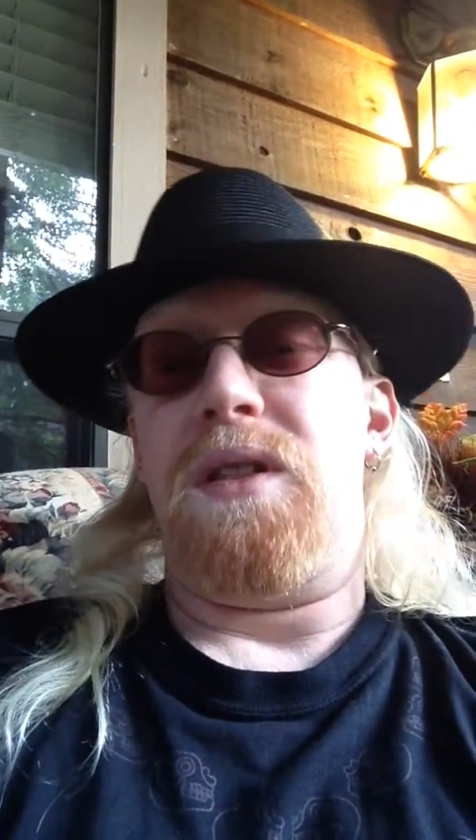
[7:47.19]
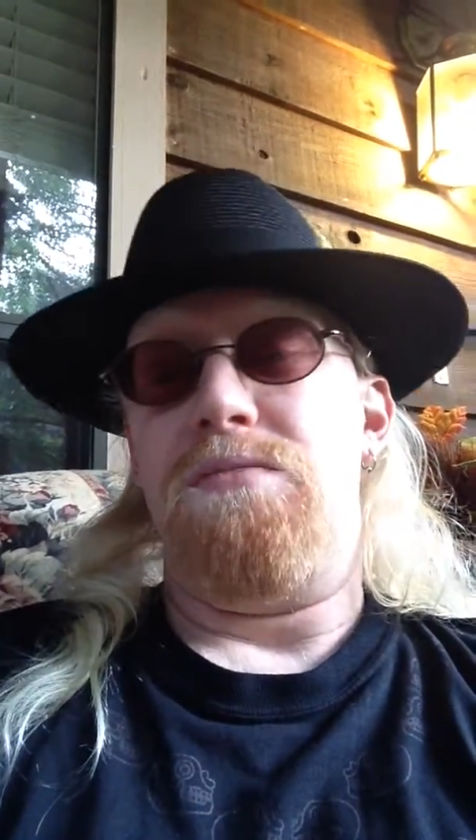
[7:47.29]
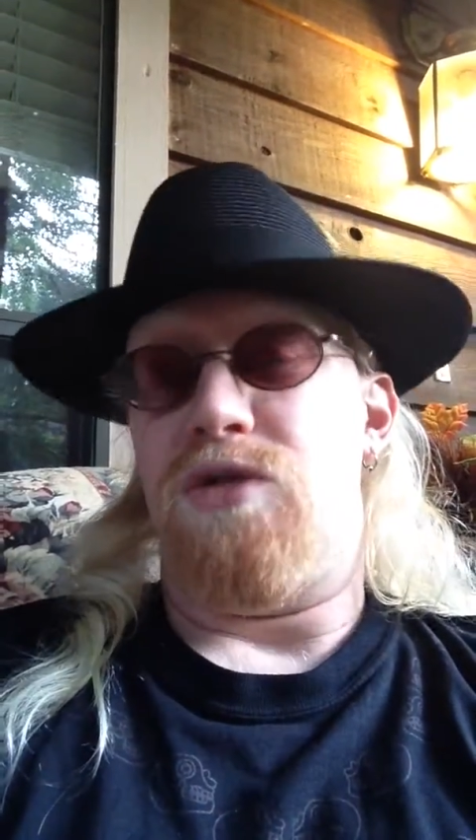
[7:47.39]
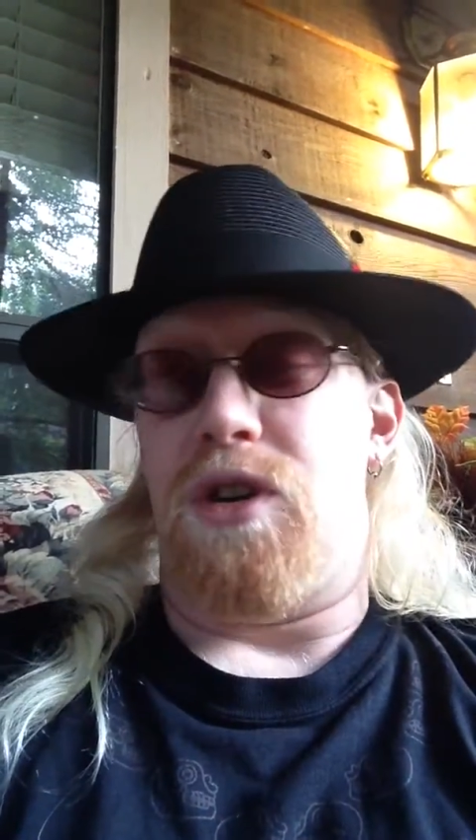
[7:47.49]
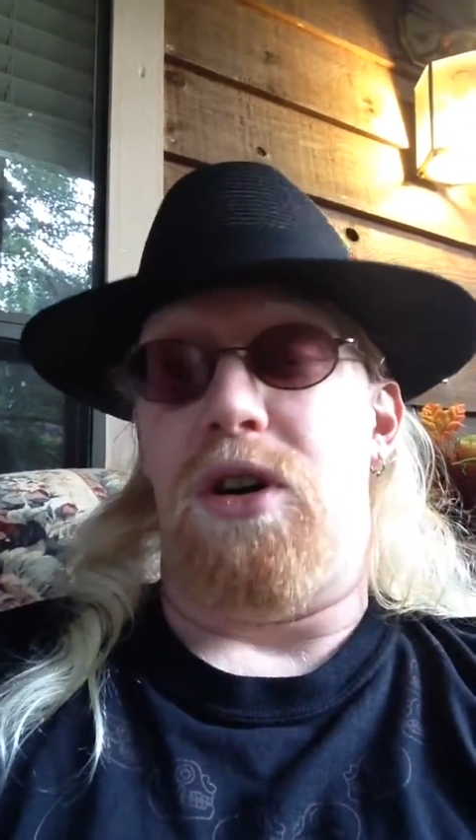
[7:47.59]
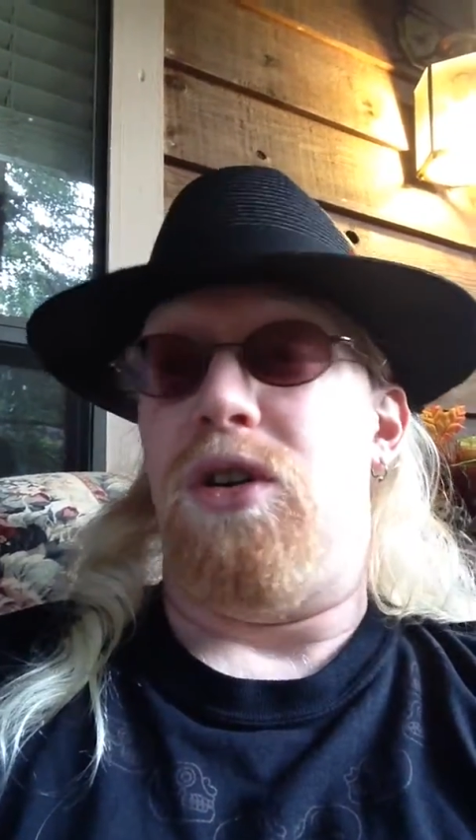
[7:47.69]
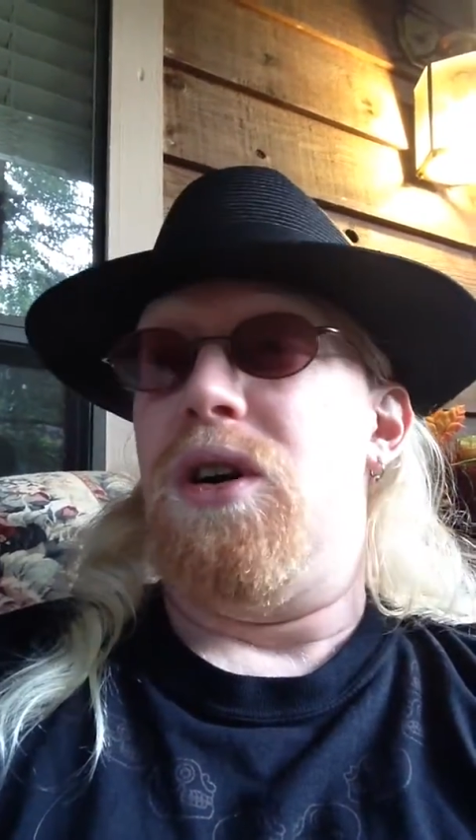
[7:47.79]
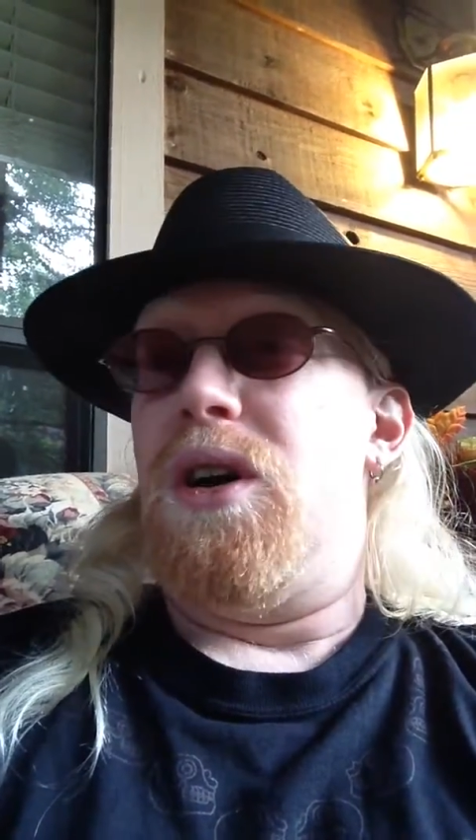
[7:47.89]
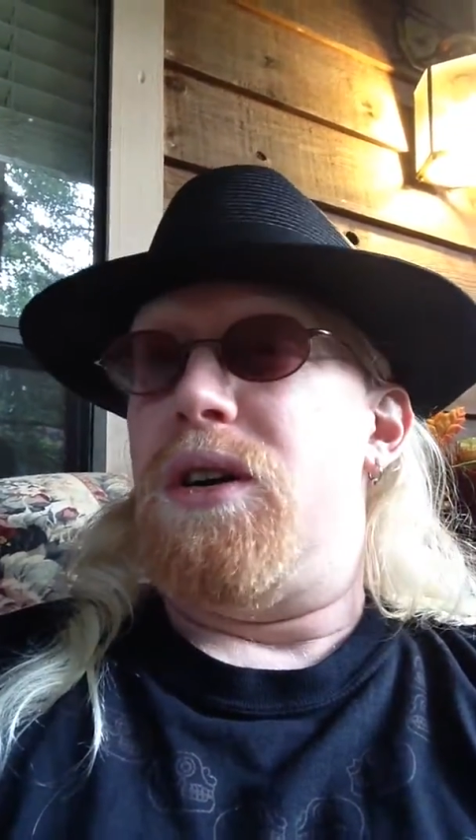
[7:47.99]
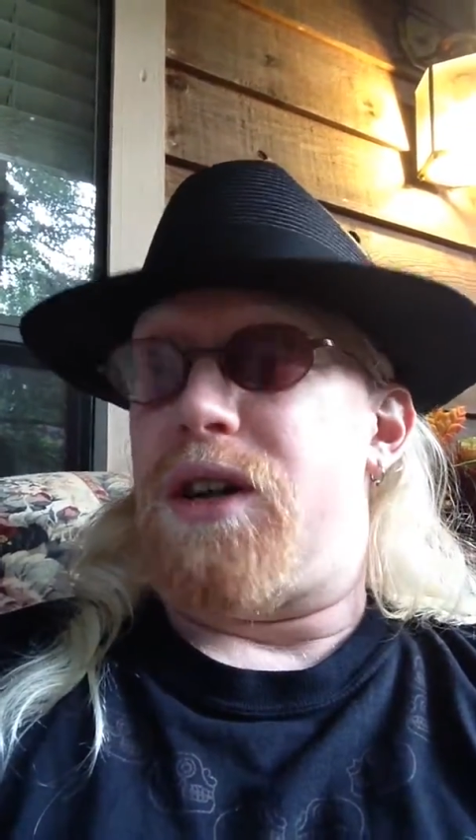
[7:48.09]
So,
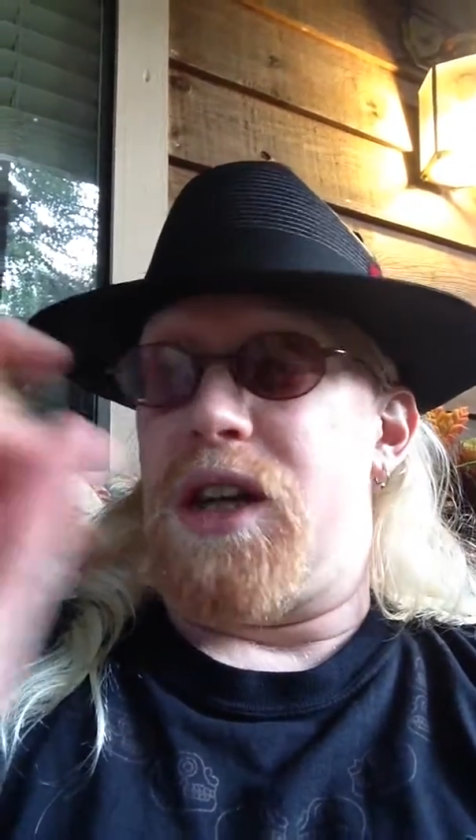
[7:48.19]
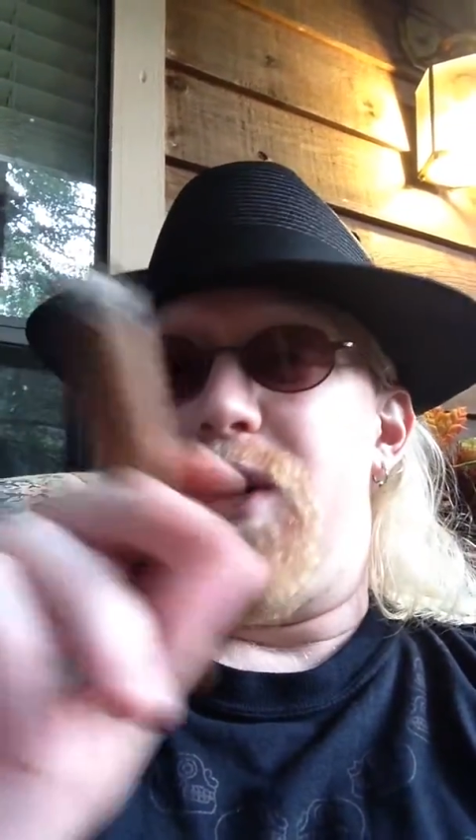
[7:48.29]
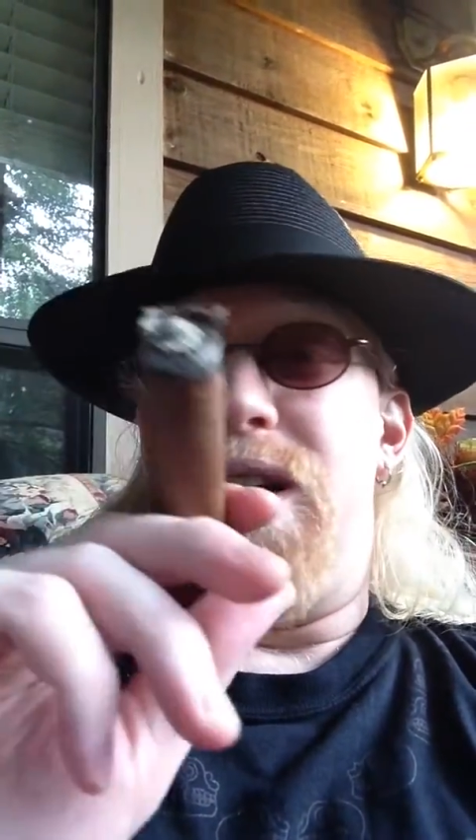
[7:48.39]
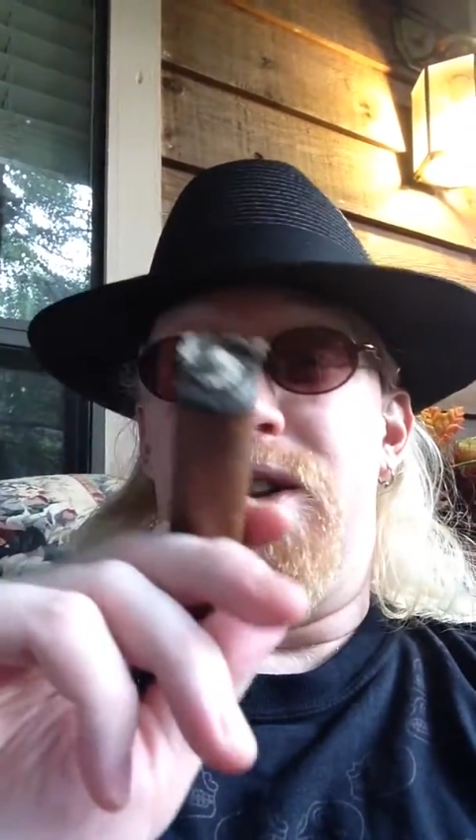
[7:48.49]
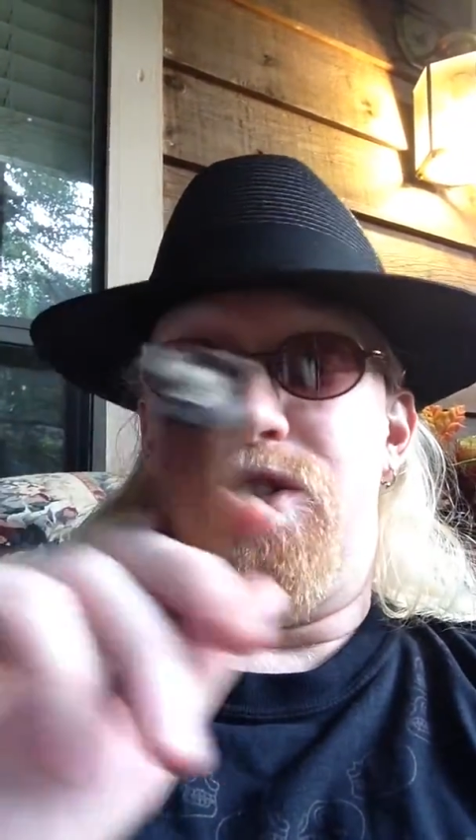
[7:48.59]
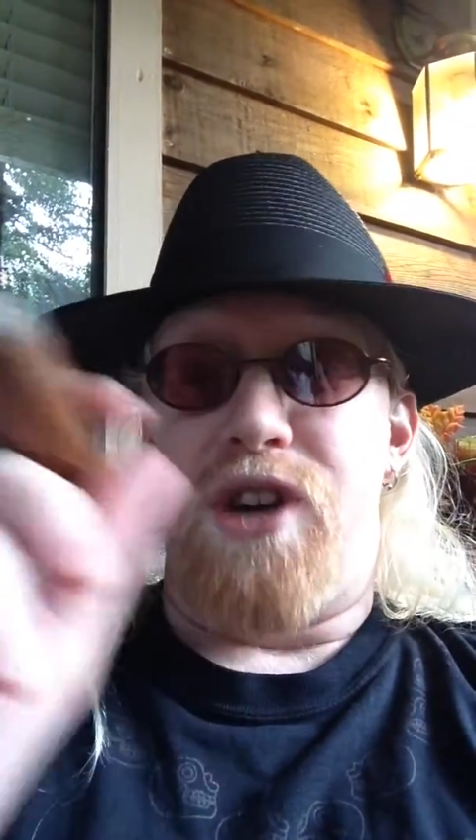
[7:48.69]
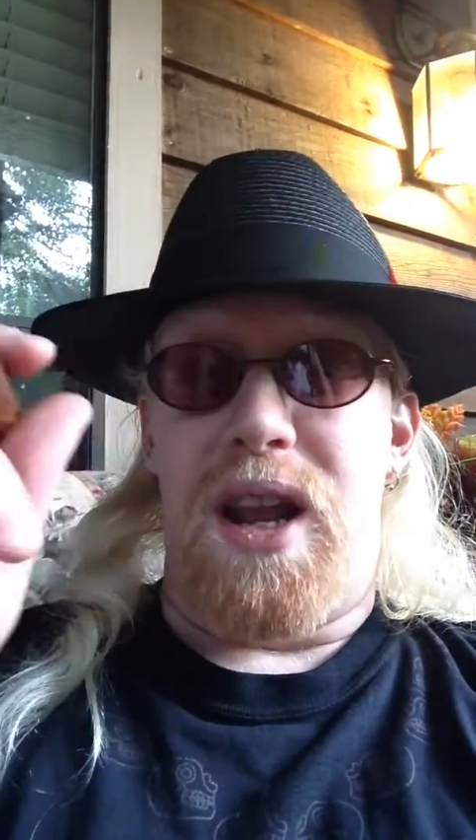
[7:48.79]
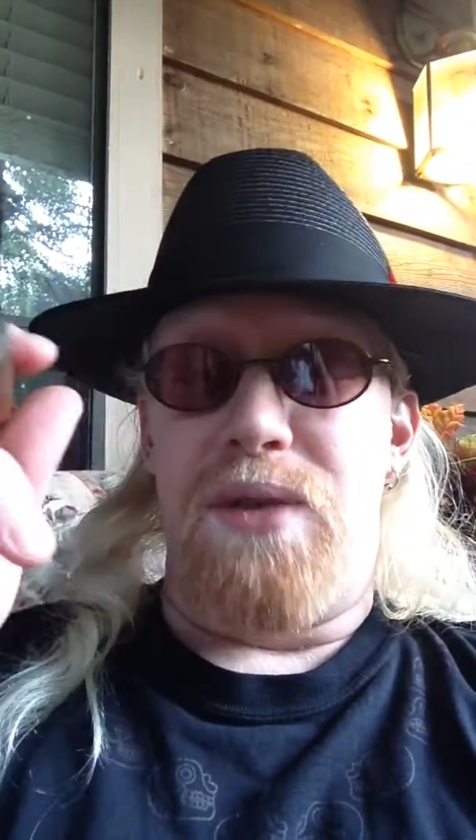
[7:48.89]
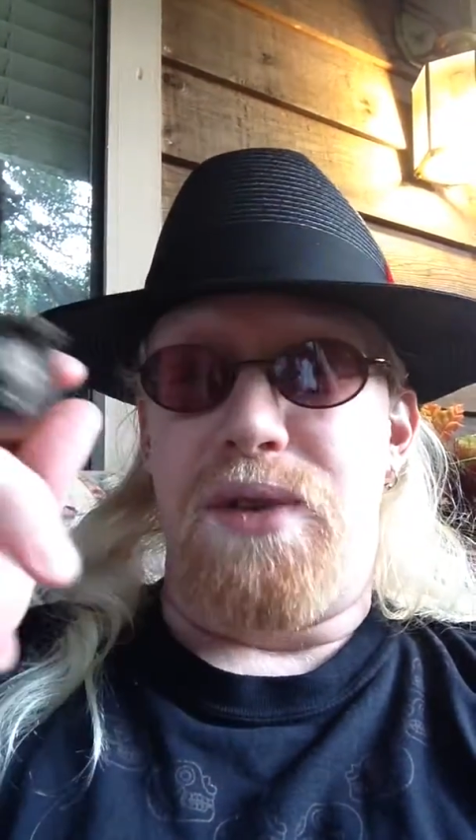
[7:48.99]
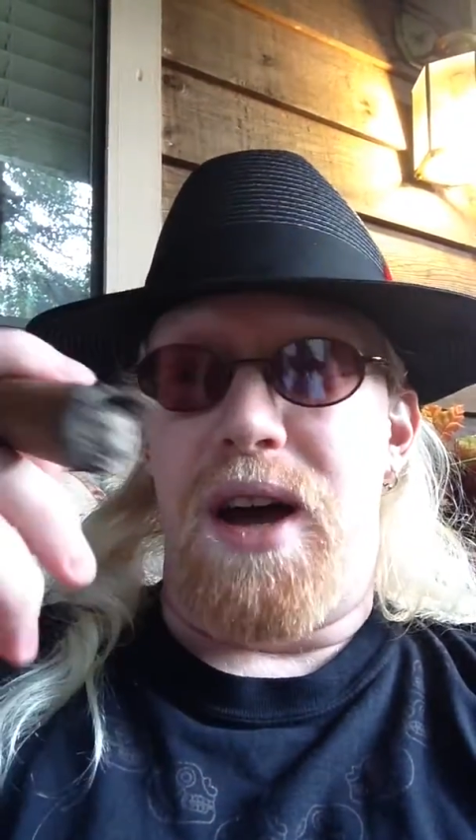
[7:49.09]
going to go ahead and sign
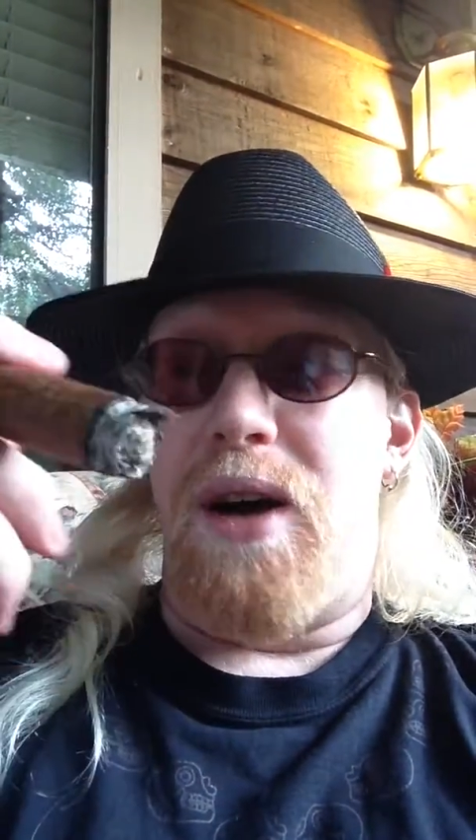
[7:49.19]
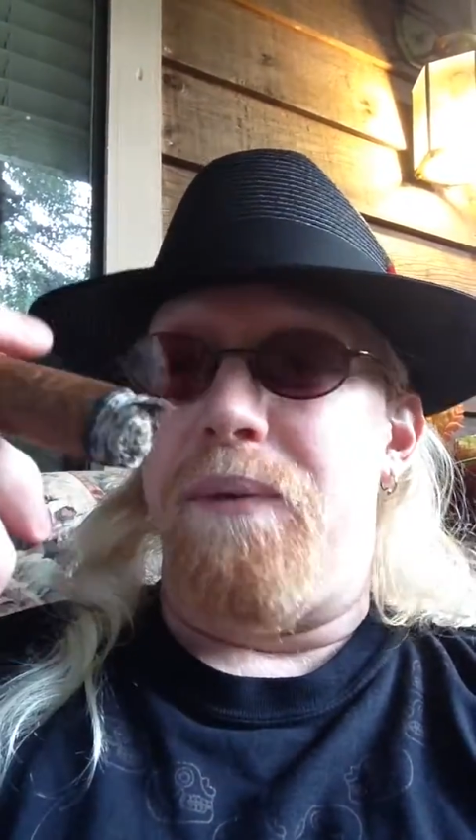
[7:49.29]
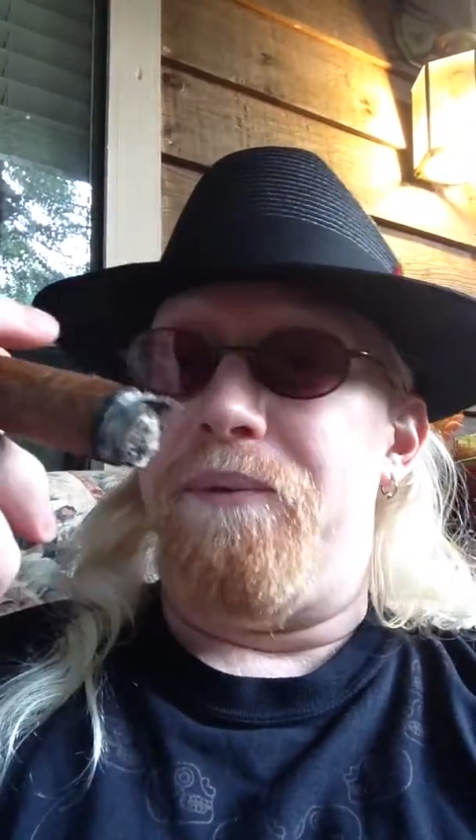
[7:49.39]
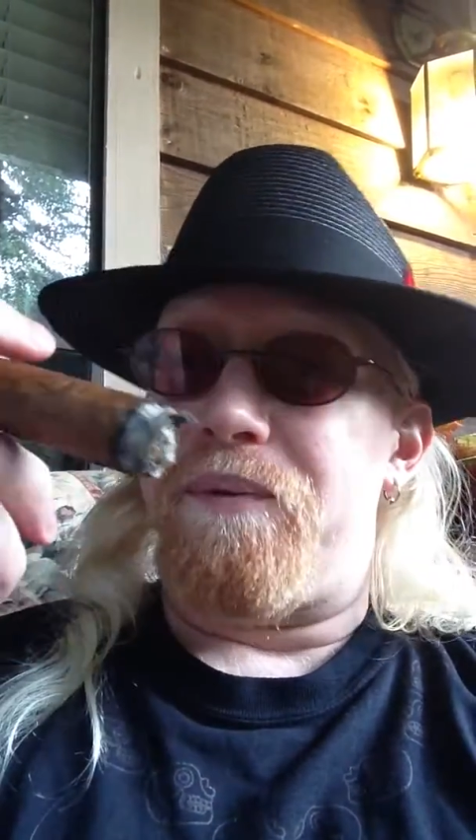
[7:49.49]
off now.